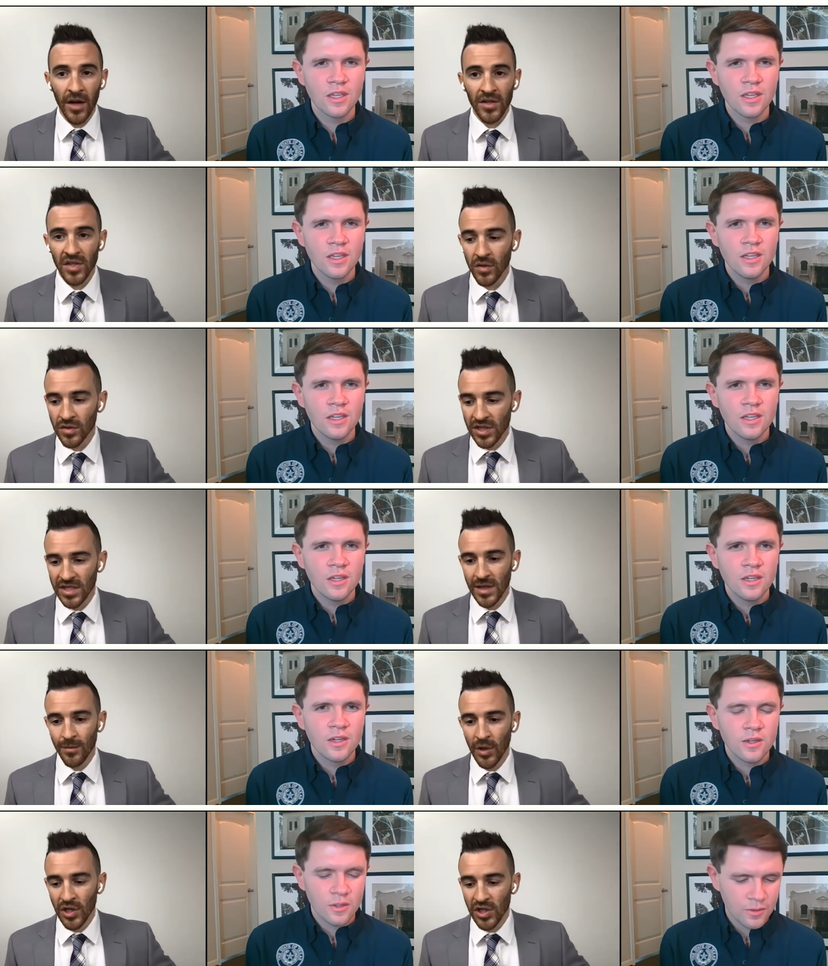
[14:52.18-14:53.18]
Speaker 1: So just keep
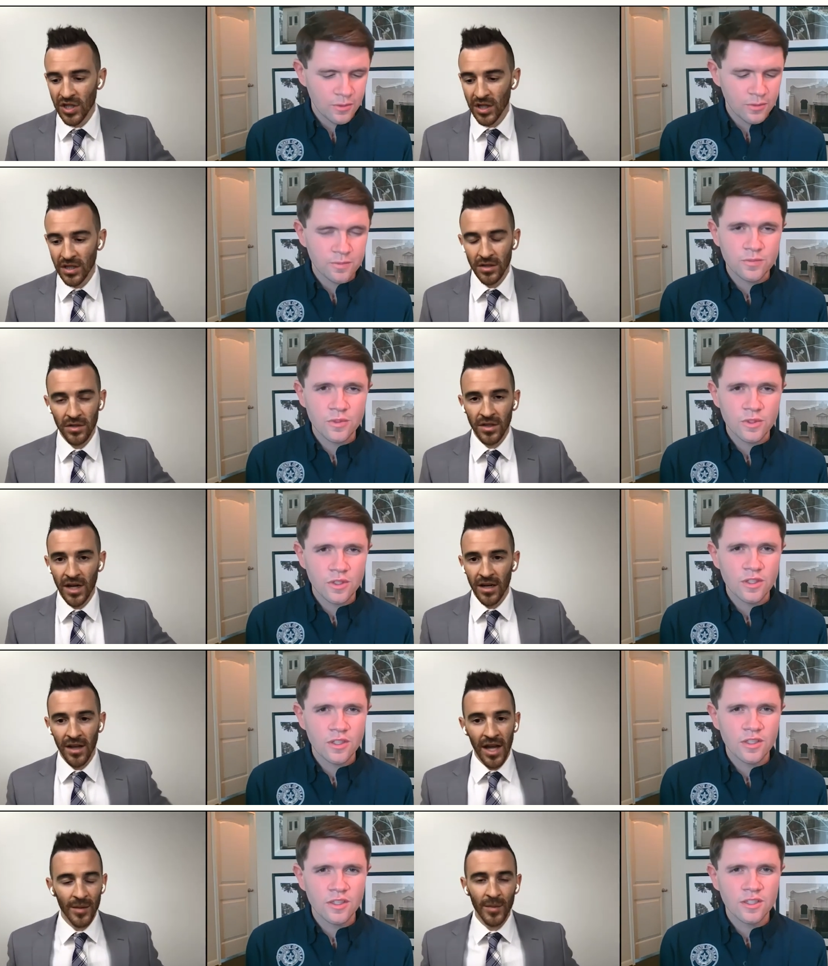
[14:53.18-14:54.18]
pushing, and you got a
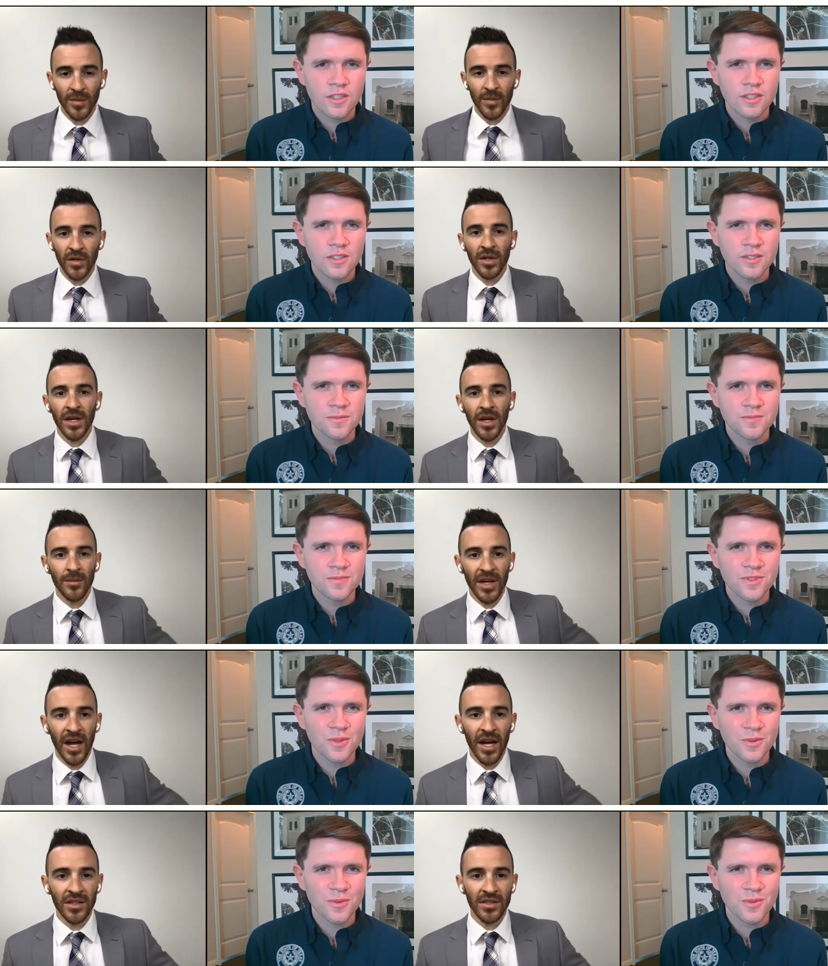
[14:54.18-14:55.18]
lot of people
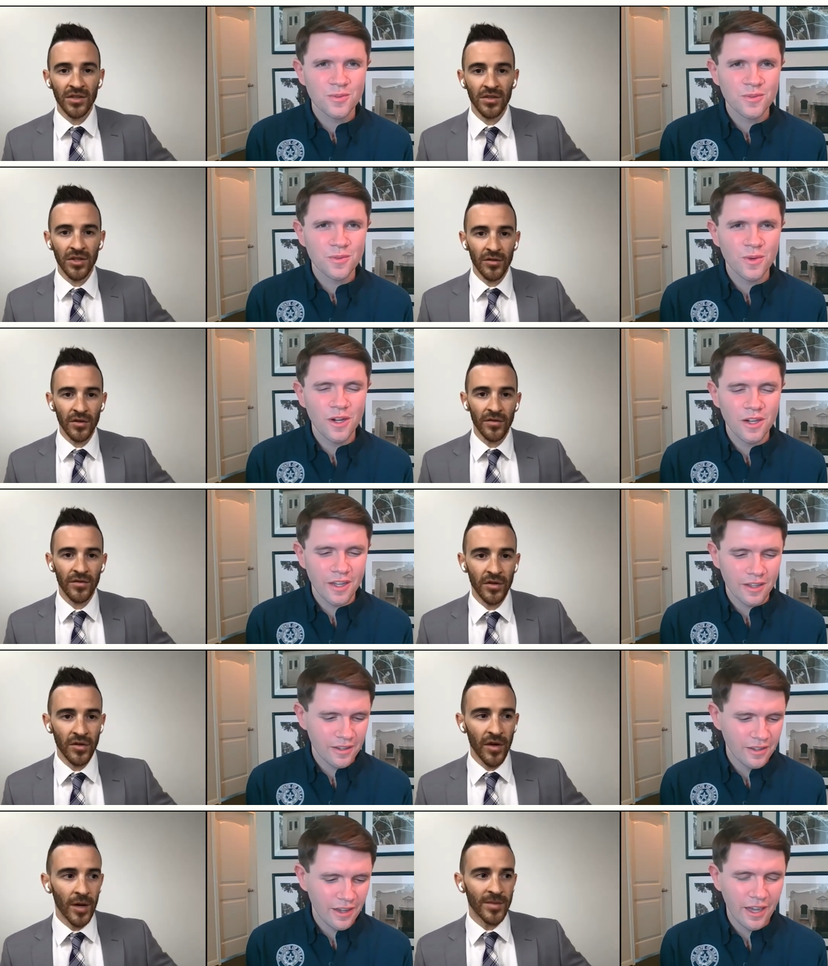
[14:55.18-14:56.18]
behind you. You know, you've, you've
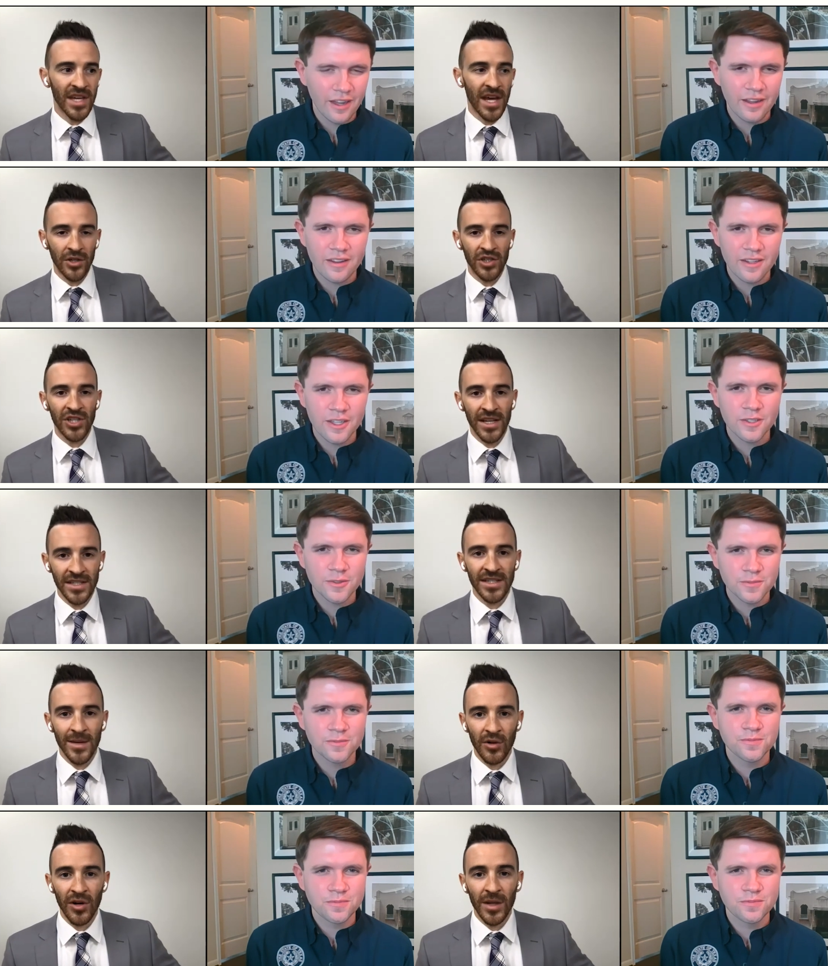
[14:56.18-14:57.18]
helped energize the
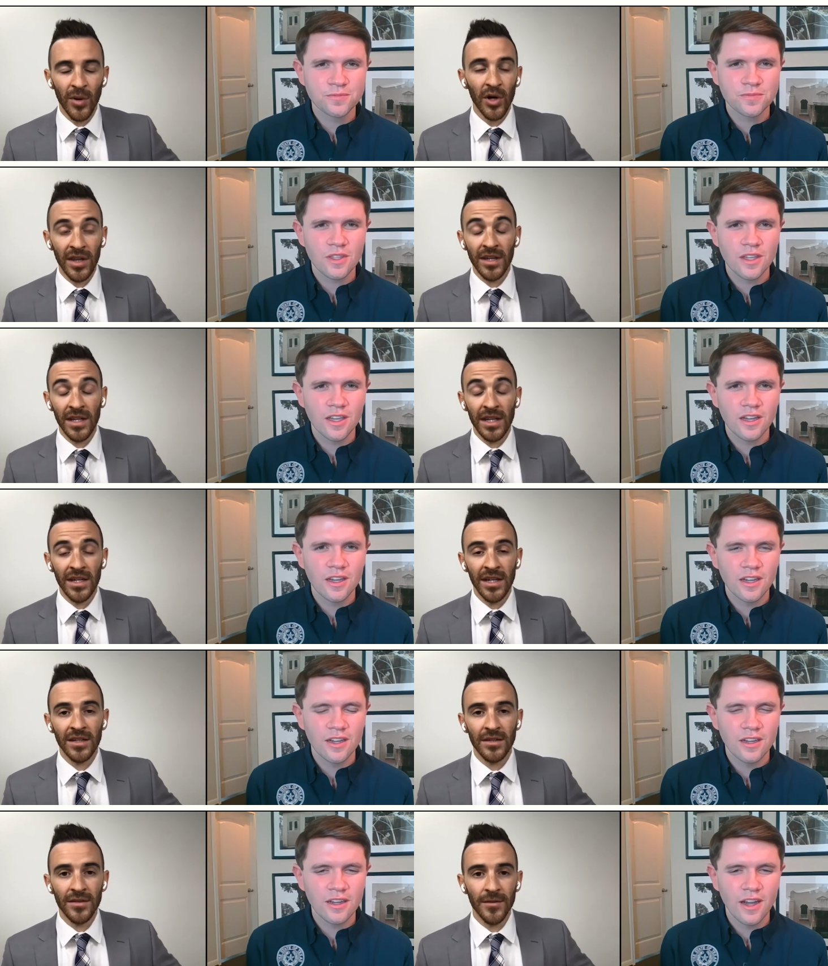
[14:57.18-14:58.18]
Democratic Party that needed it.
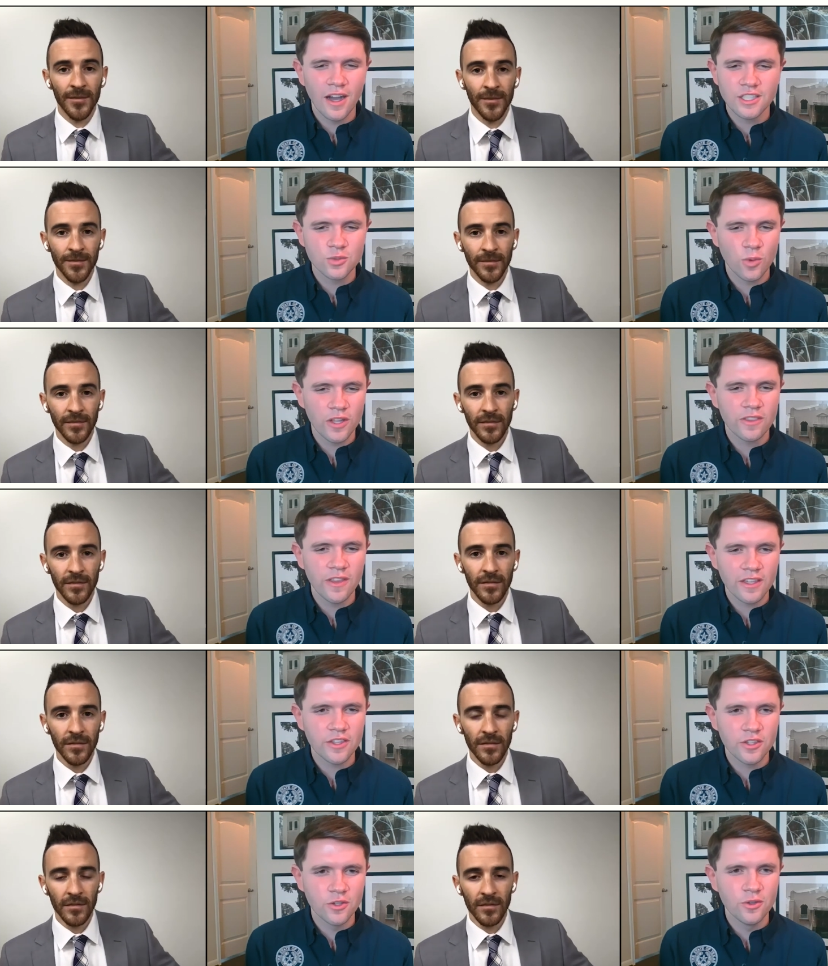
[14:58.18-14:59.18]
Speaker 2: I just want to thank
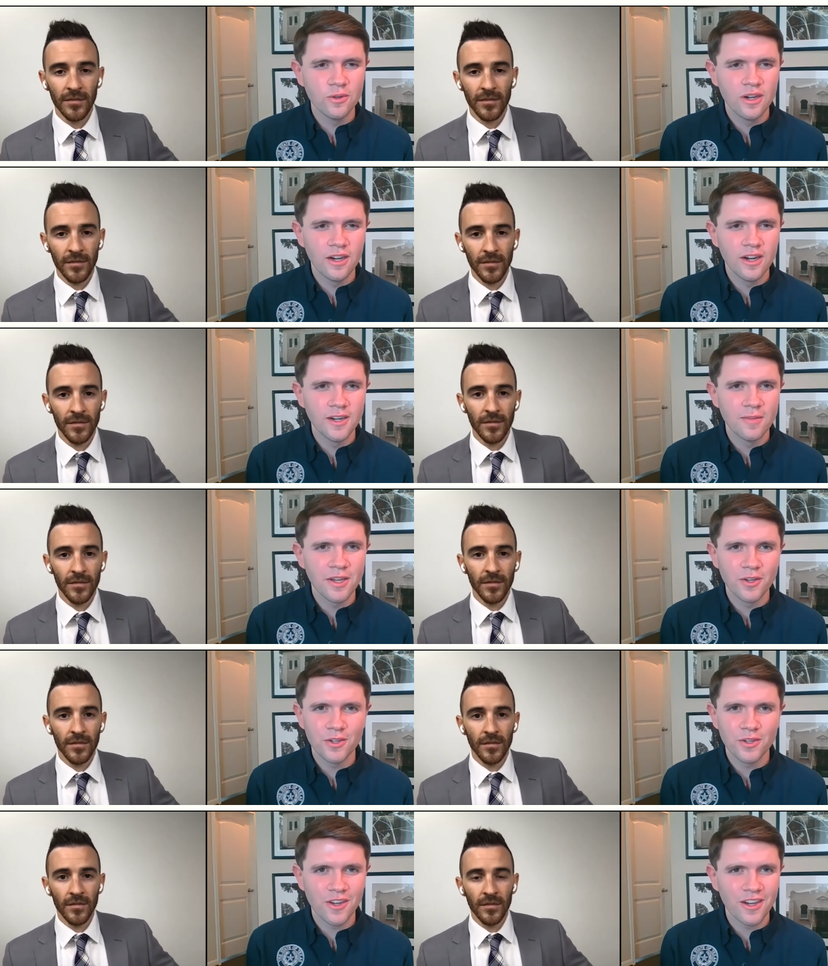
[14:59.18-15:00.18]
you. Um, I know
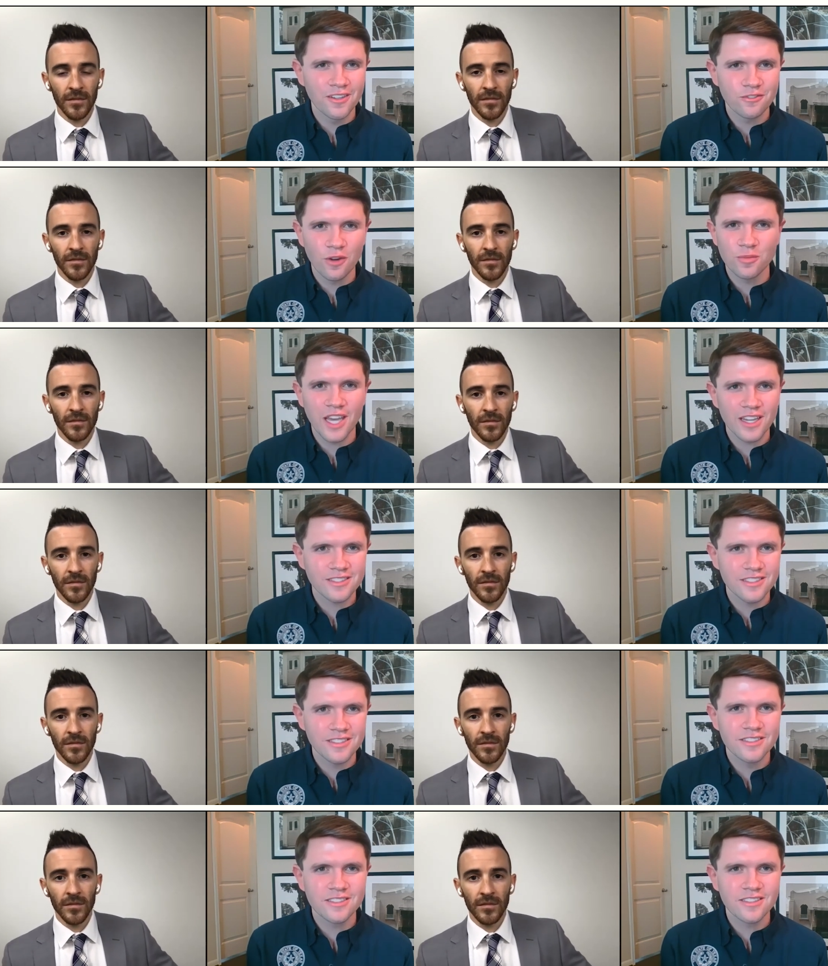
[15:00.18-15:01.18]
you're not from
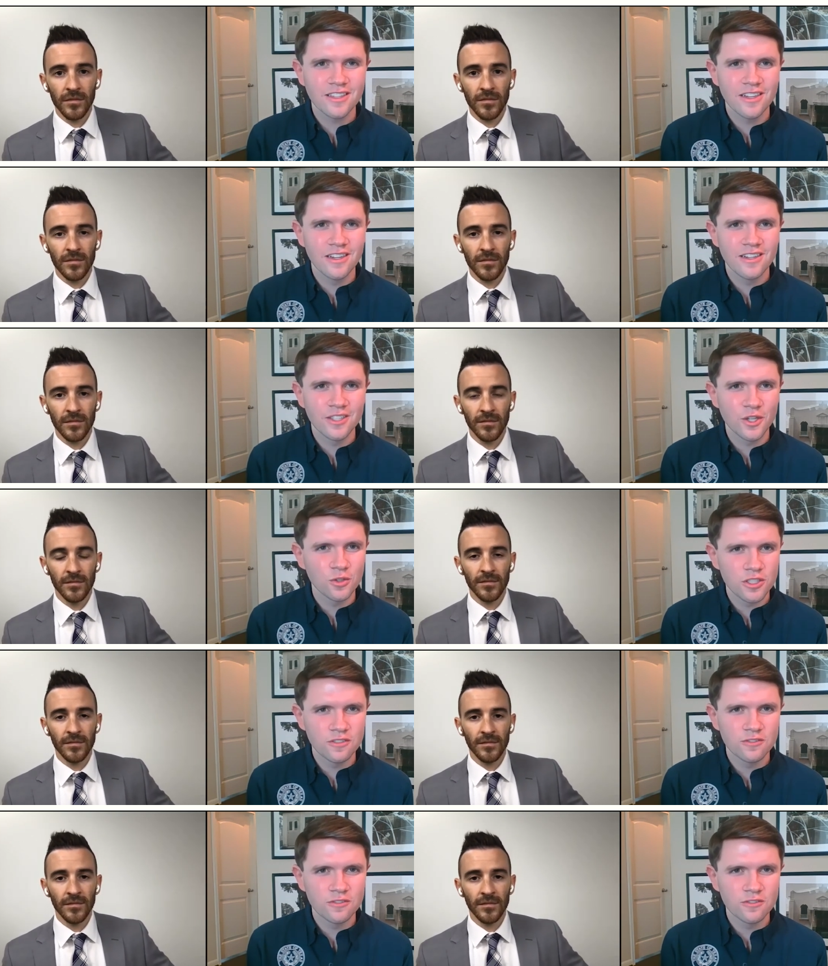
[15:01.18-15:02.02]
Texas, uh, you don't live